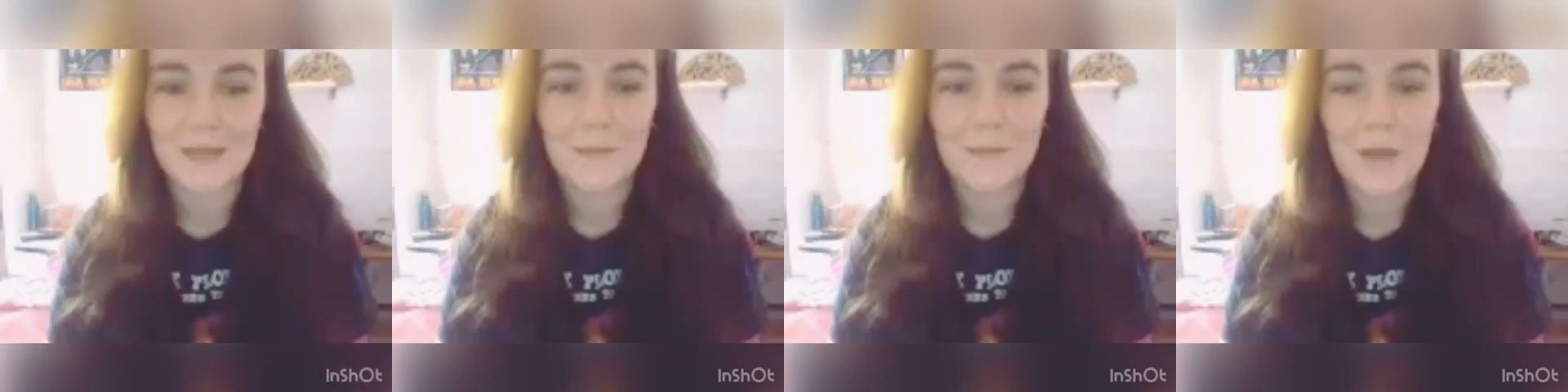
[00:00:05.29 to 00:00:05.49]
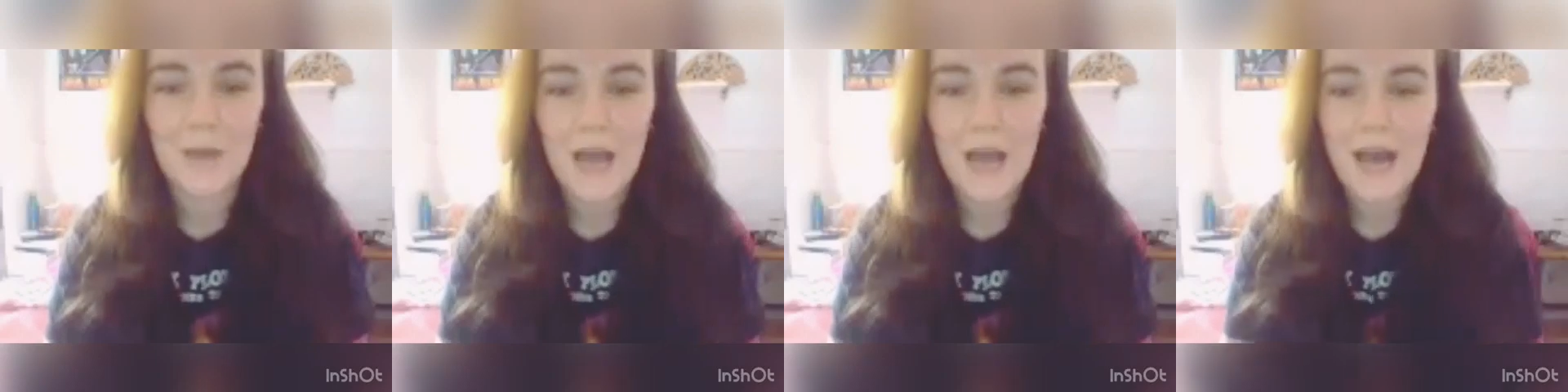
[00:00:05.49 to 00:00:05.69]

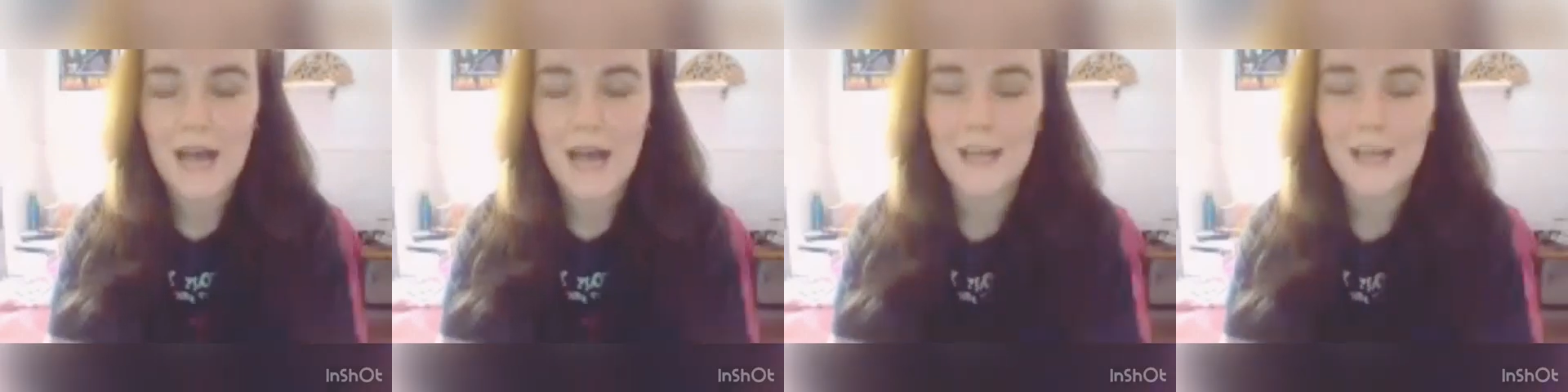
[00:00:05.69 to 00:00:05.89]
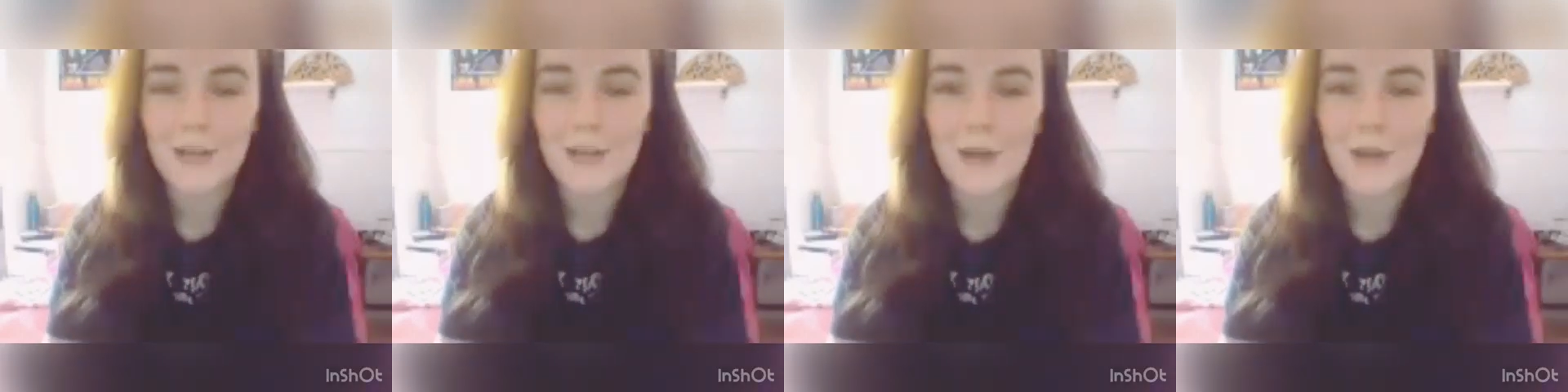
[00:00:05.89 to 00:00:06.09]
and
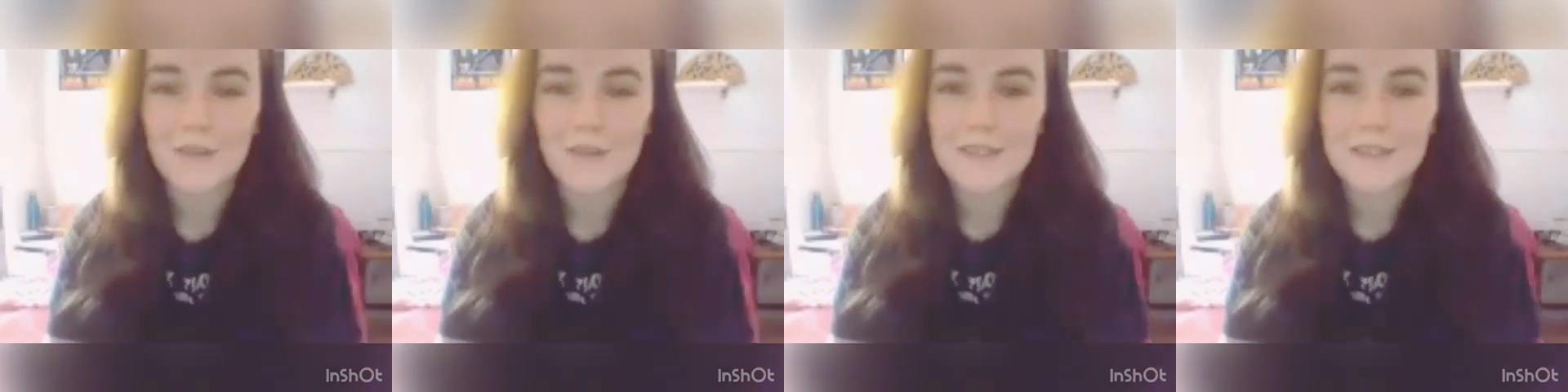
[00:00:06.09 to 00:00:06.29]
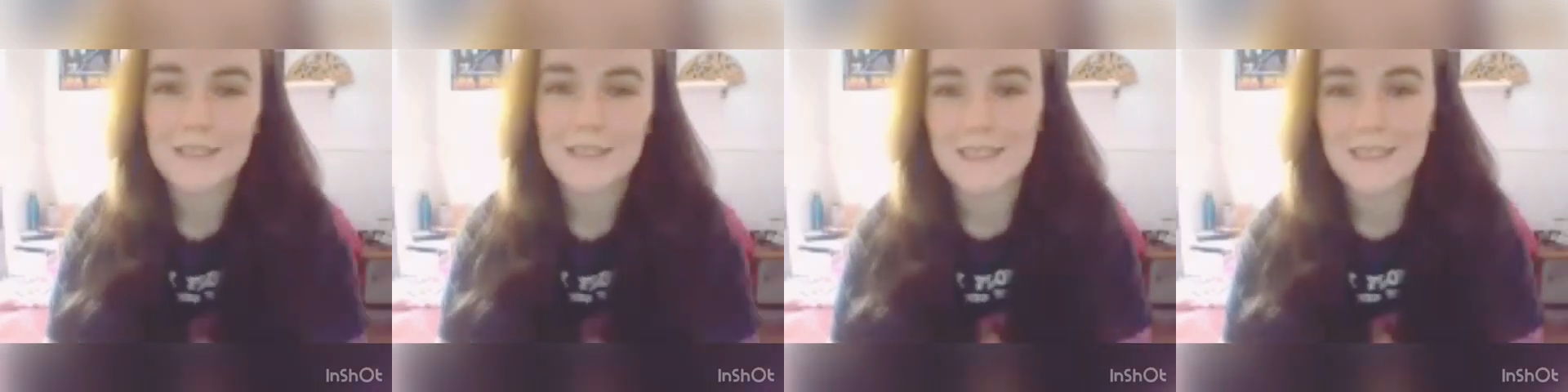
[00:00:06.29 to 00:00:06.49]
obviously
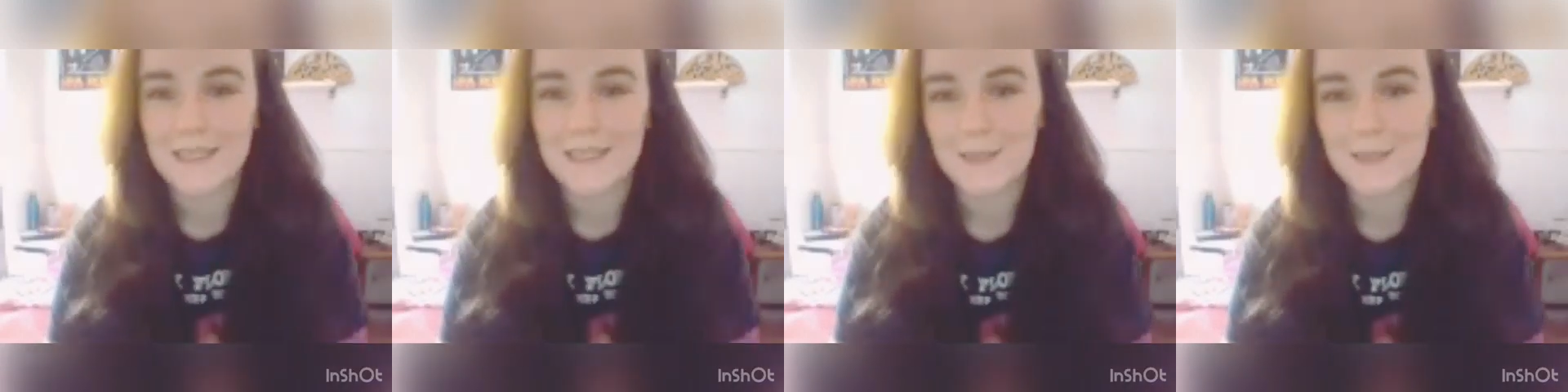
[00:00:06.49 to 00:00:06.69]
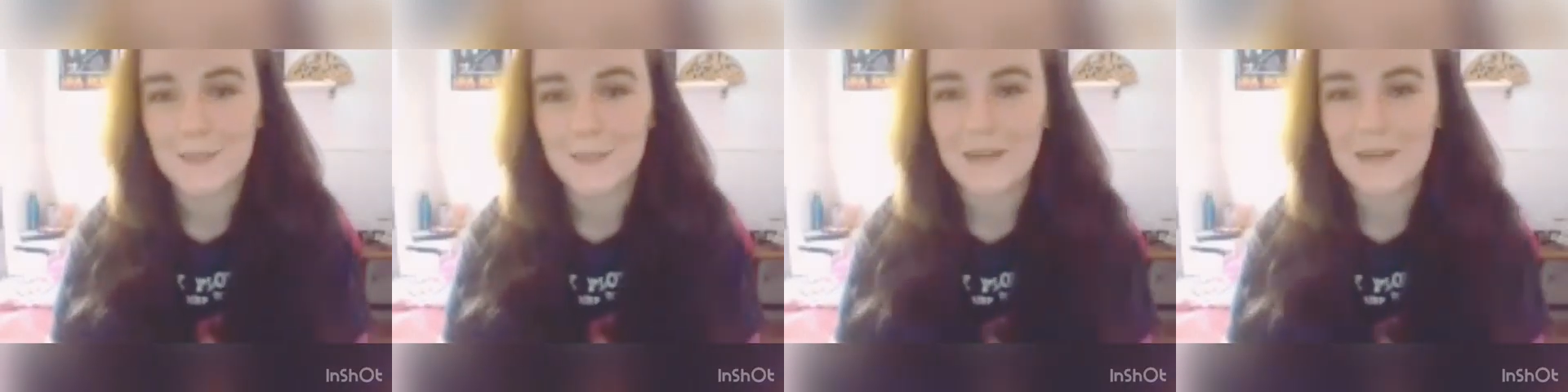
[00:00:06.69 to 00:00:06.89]
it's been a
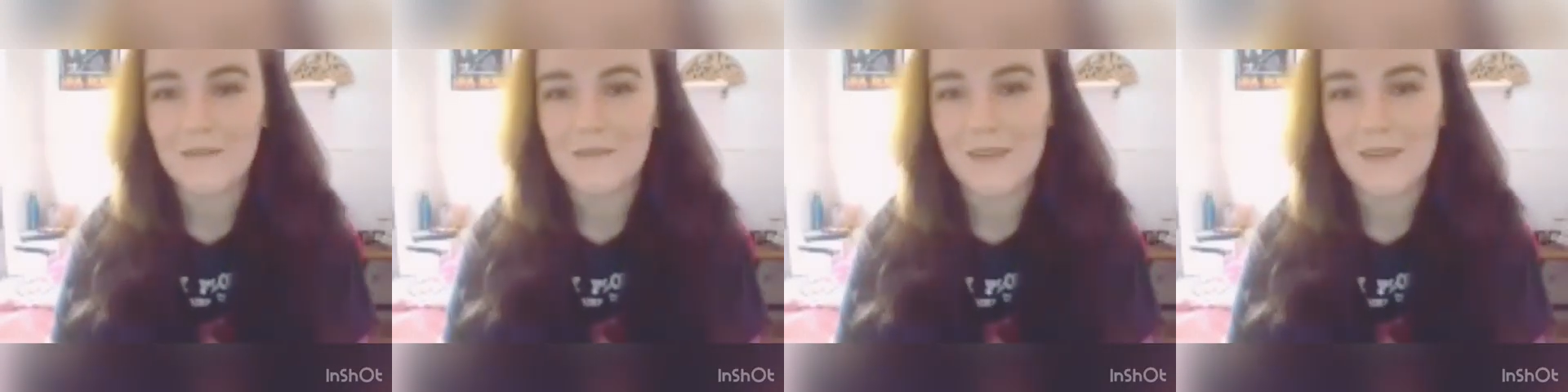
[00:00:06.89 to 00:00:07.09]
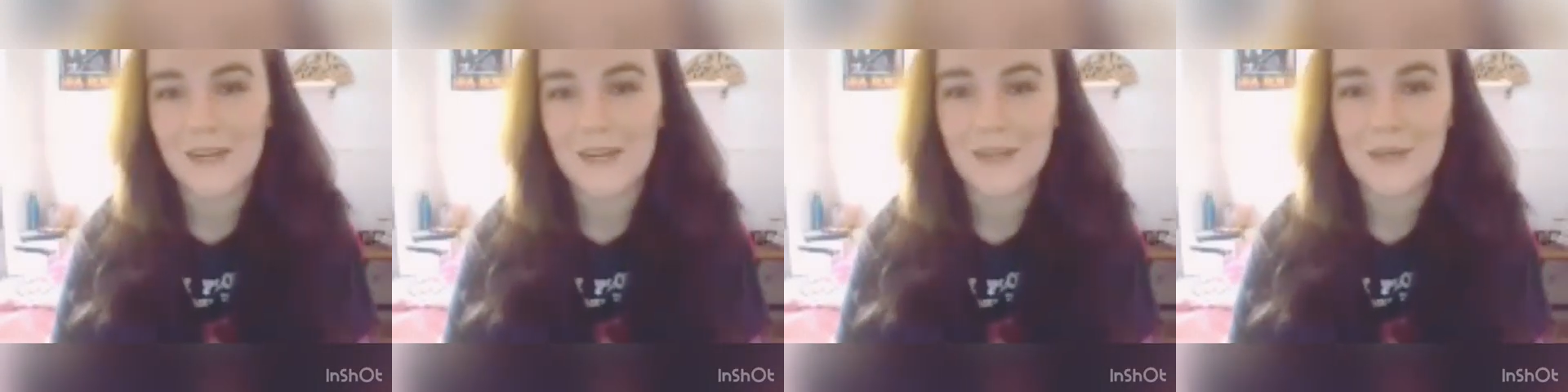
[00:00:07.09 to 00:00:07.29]
very
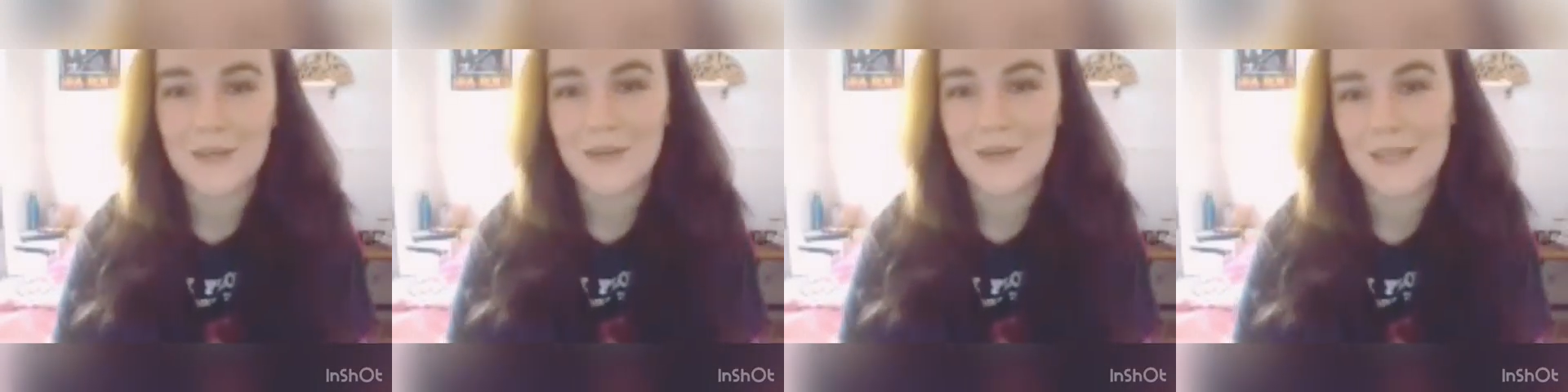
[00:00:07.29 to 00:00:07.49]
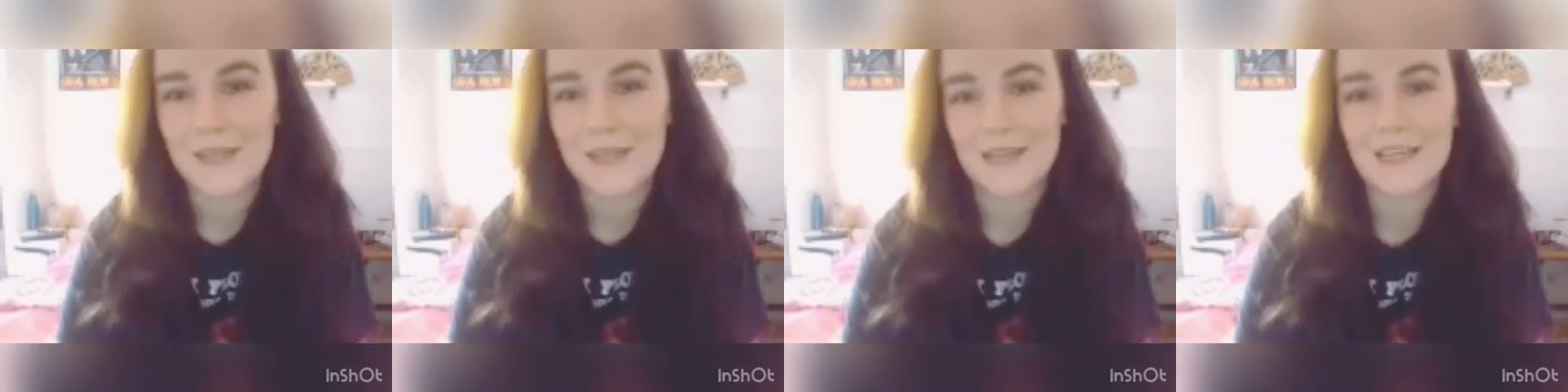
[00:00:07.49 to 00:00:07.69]
unique
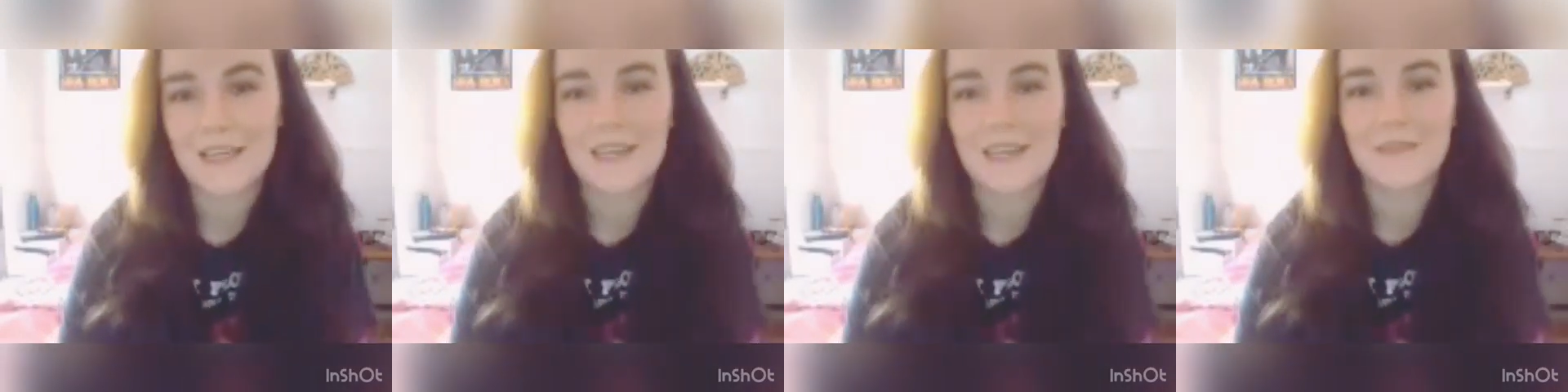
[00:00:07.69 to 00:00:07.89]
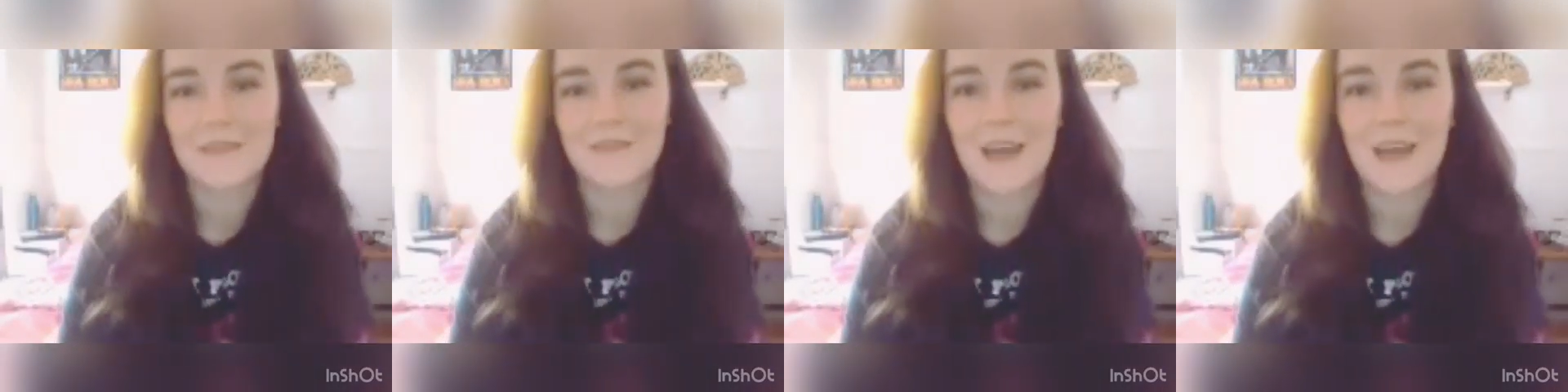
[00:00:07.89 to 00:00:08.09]
year for
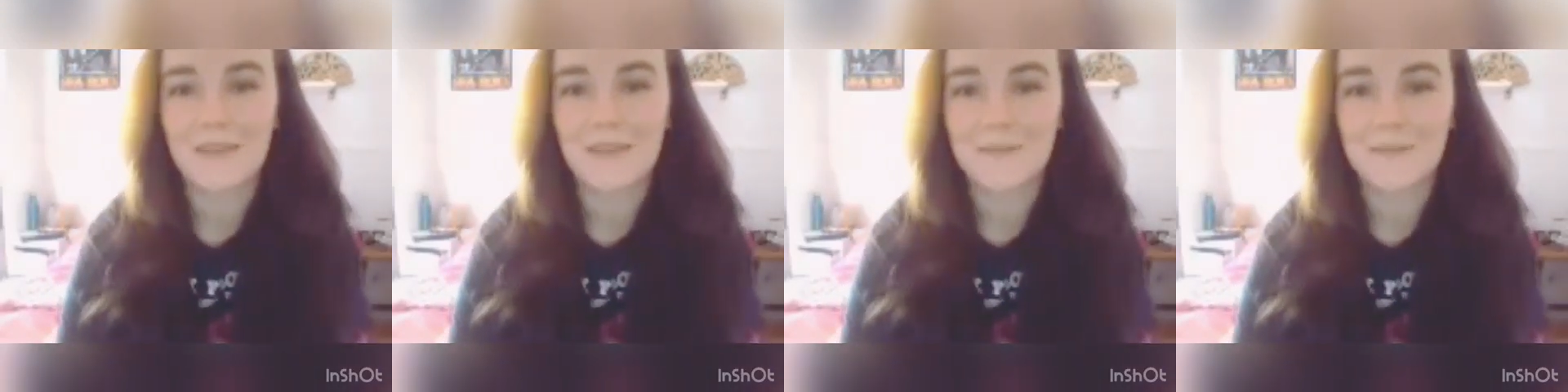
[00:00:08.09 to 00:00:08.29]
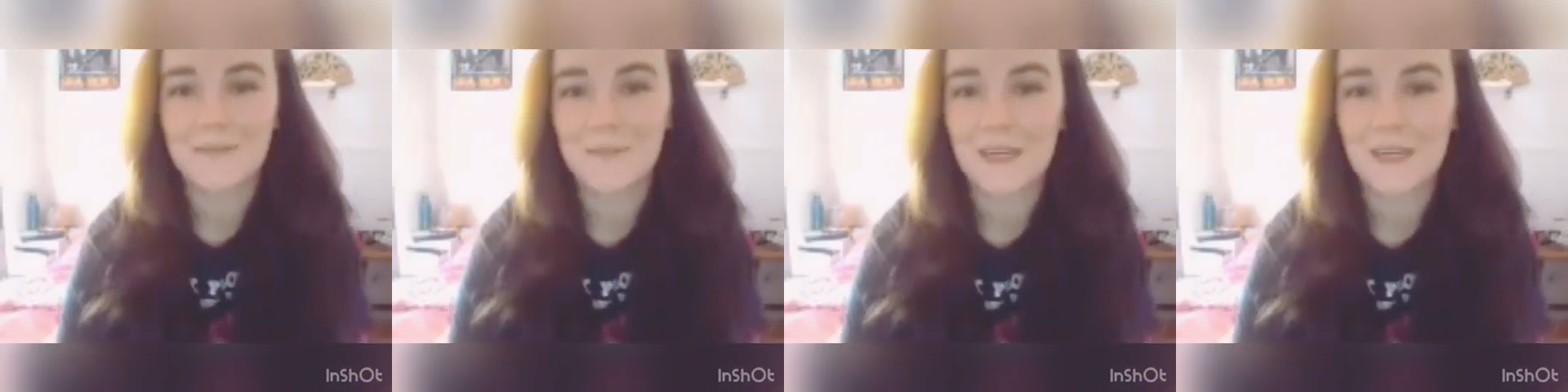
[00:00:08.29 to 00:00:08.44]
everybody,